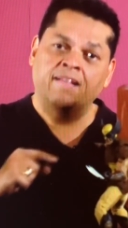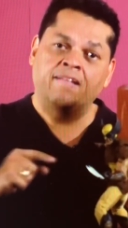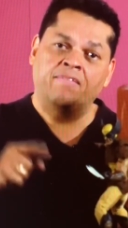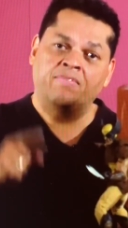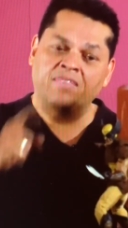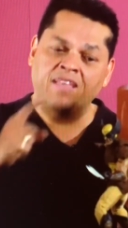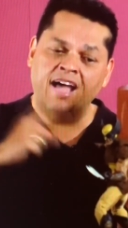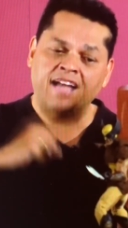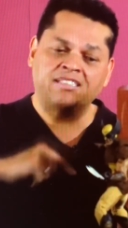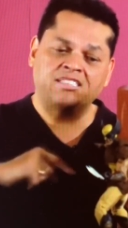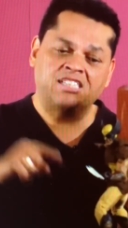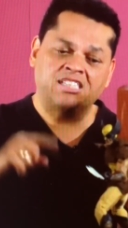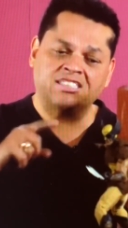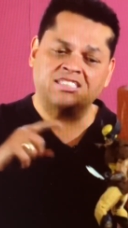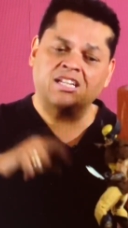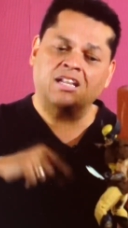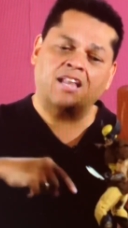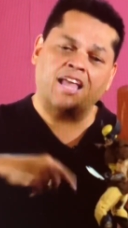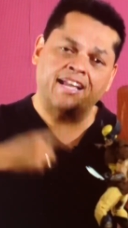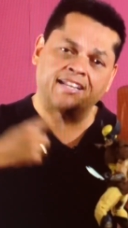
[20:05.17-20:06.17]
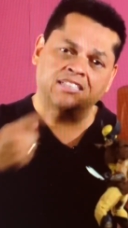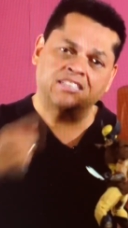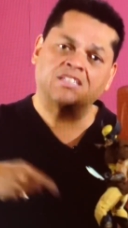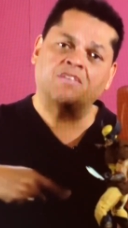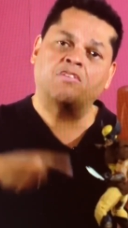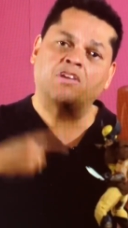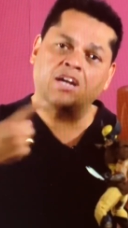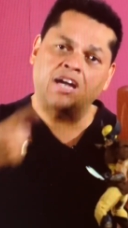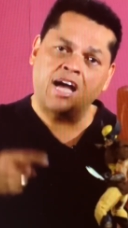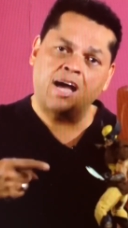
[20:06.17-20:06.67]
Not just the likeness of
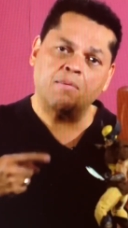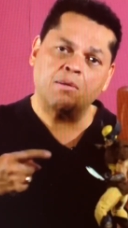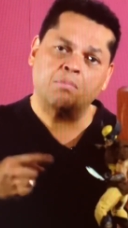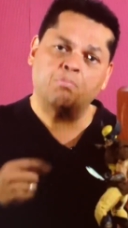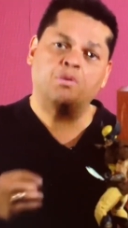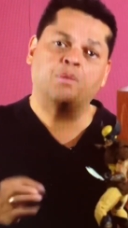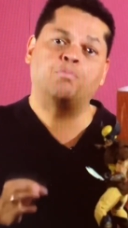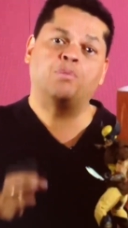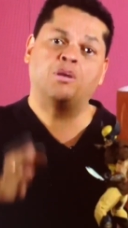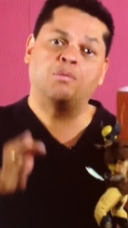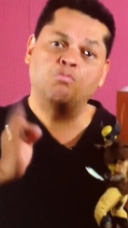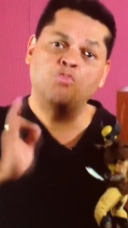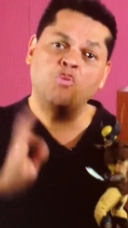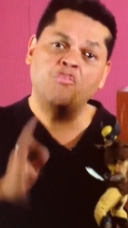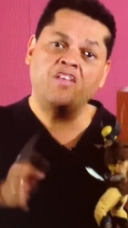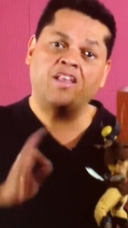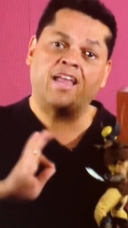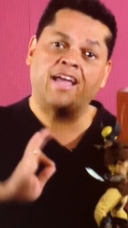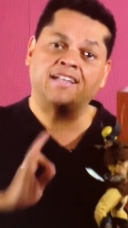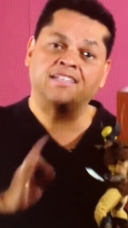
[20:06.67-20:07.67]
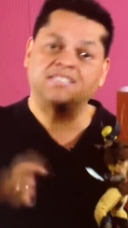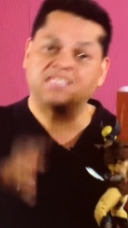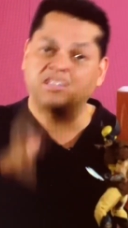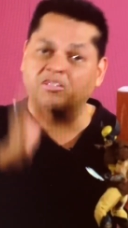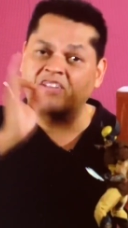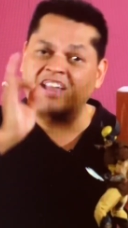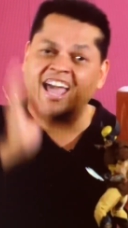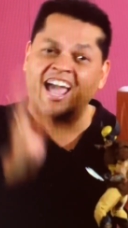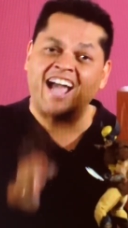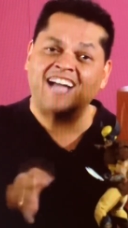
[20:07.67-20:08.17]
a comic book, but a movie likeness of
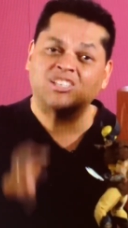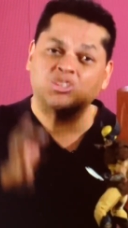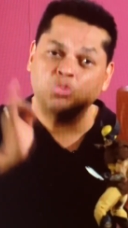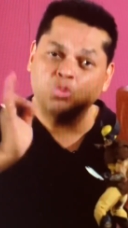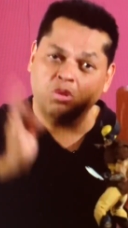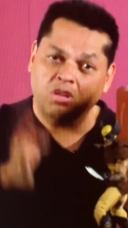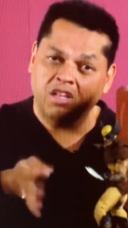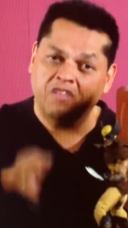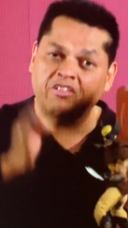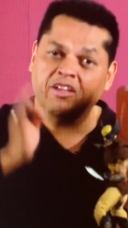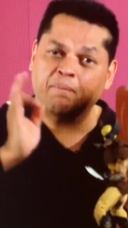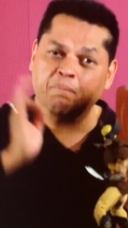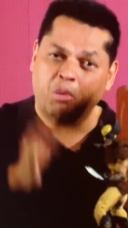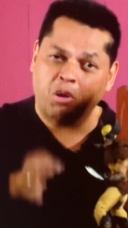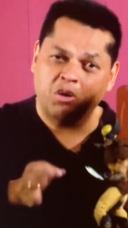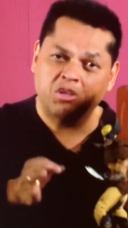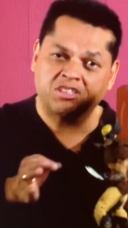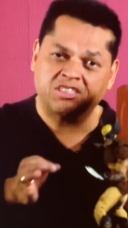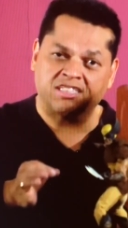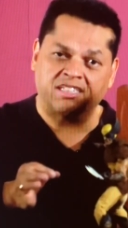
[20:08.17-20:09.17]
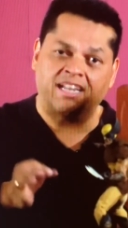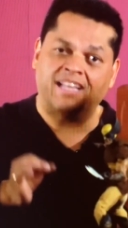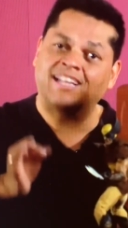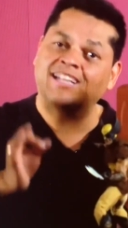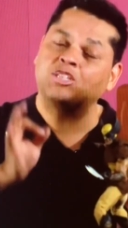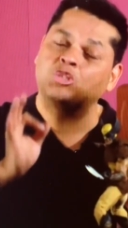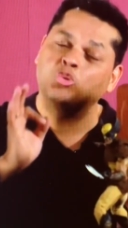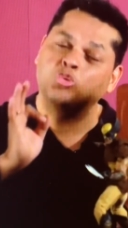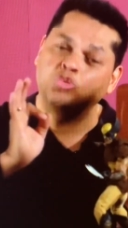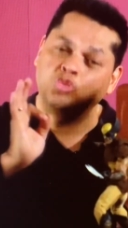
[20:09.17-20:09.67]
an actual living person. And they
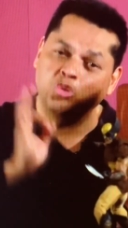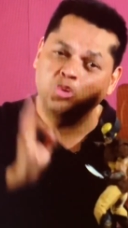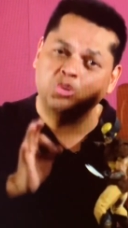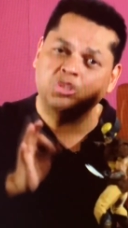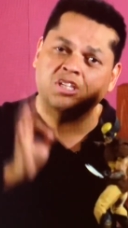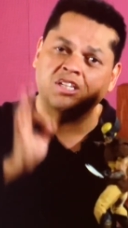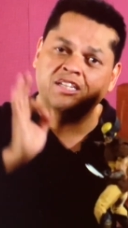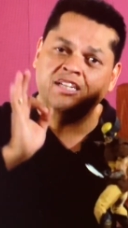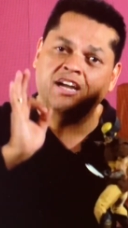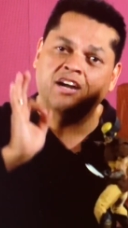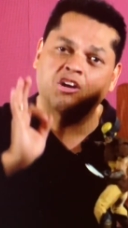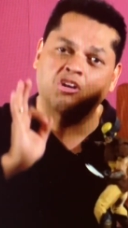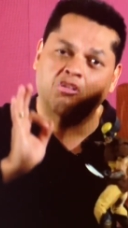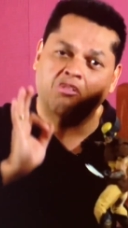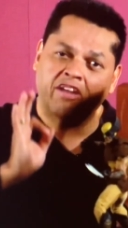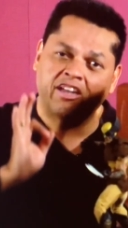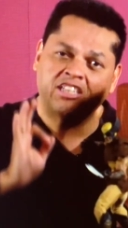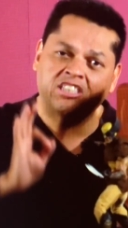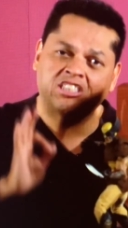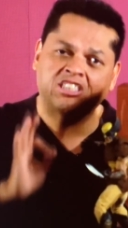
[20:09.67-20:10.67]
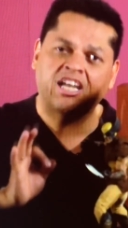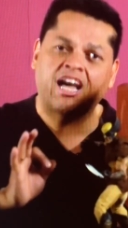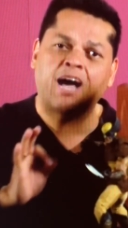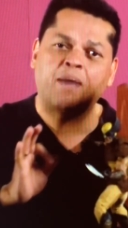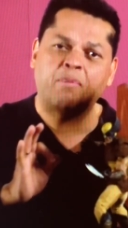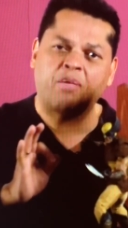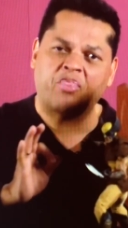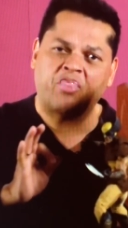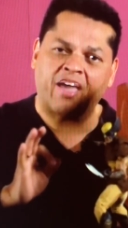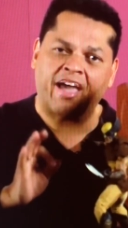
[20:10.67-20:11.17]
do usually a great job
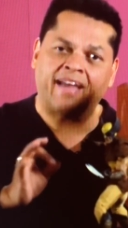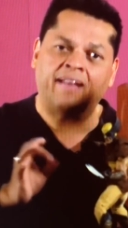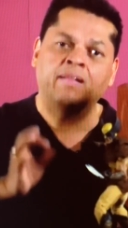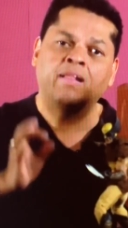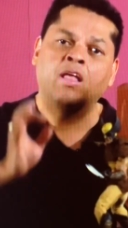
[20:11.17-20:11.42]
at that.